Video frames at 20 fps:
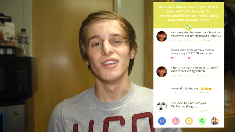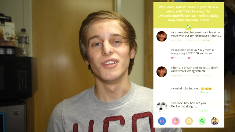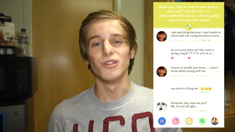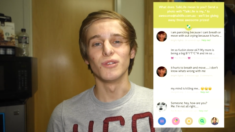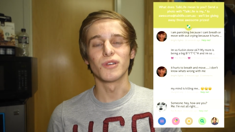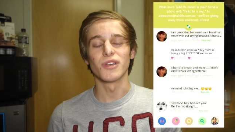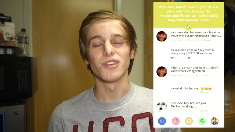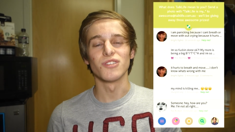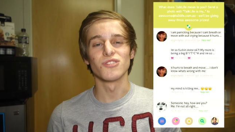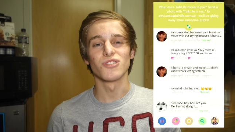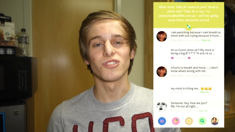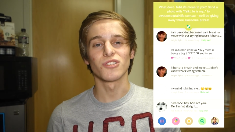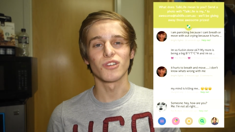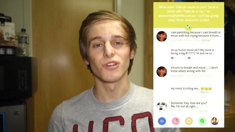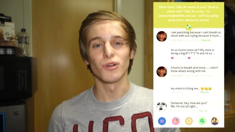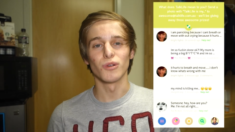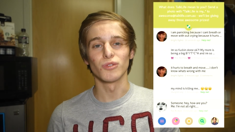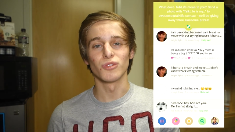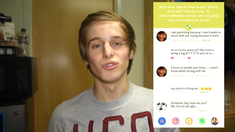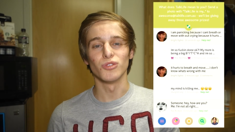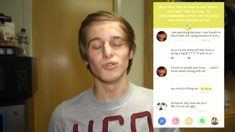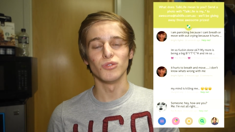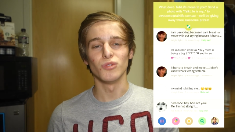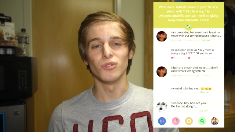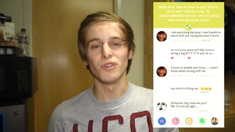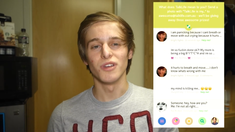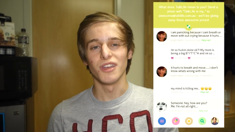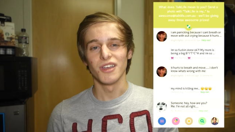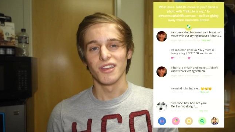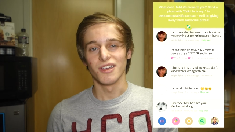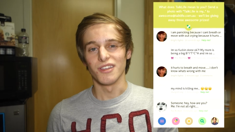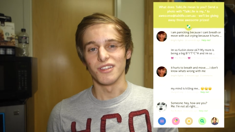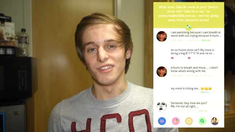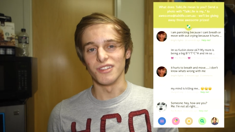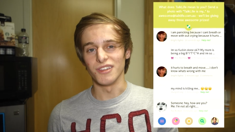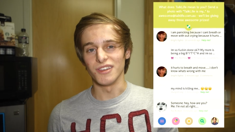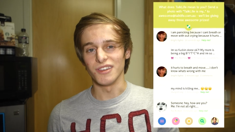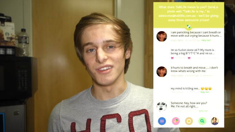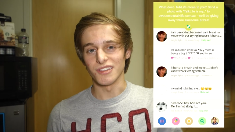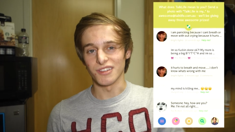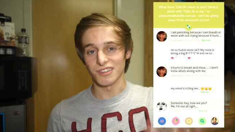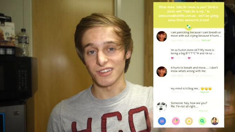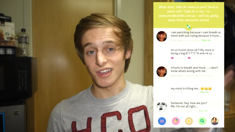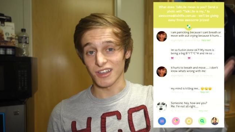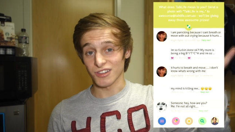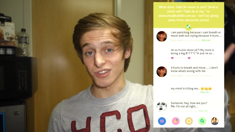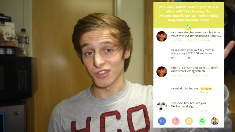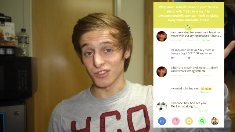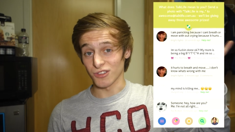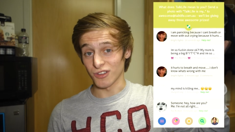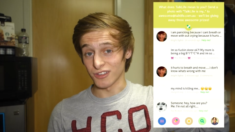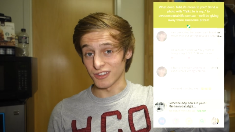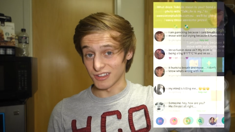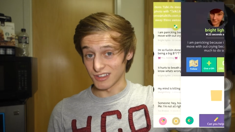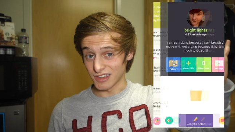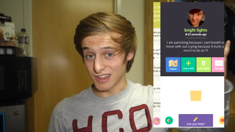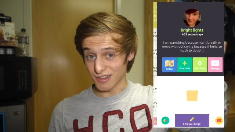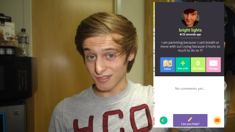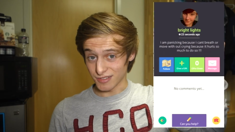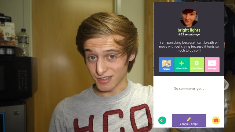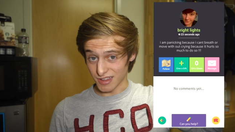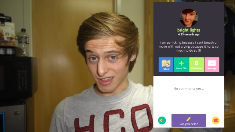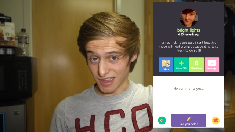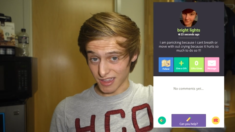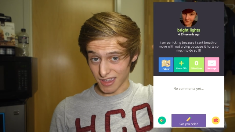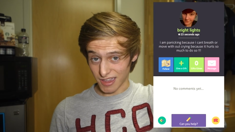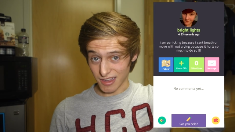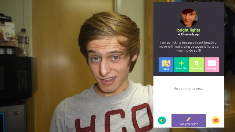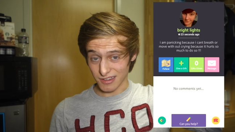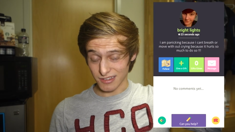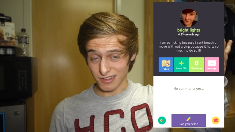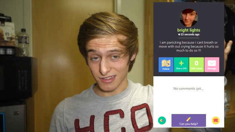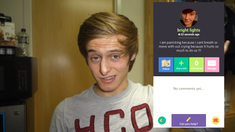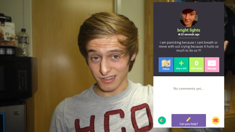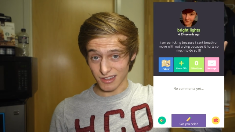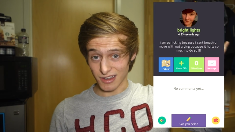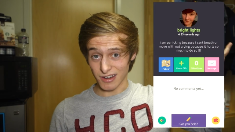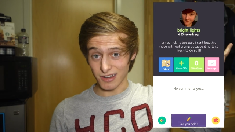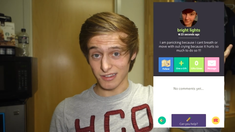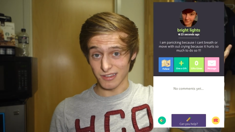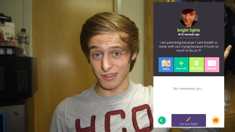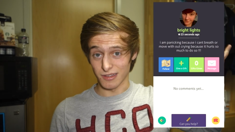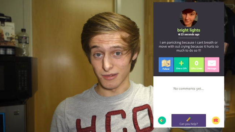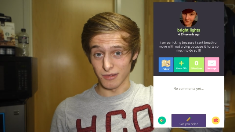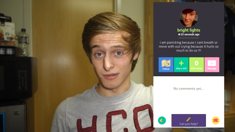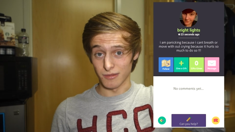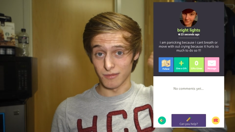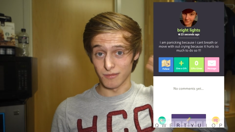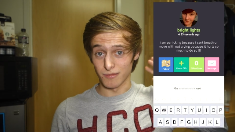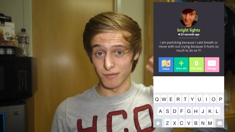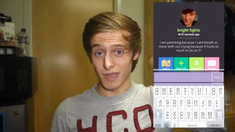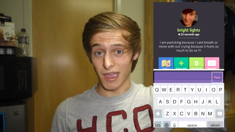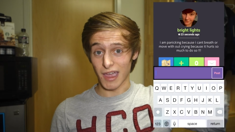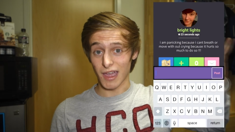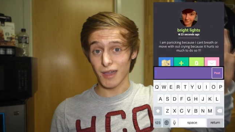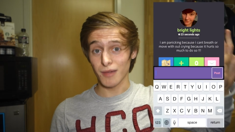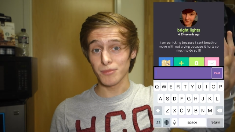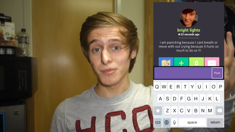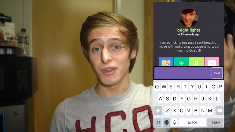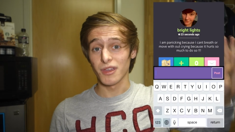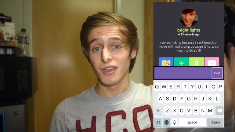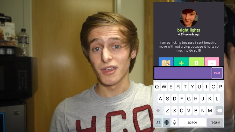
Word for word: you can just go to the sections on the left-hand side of the app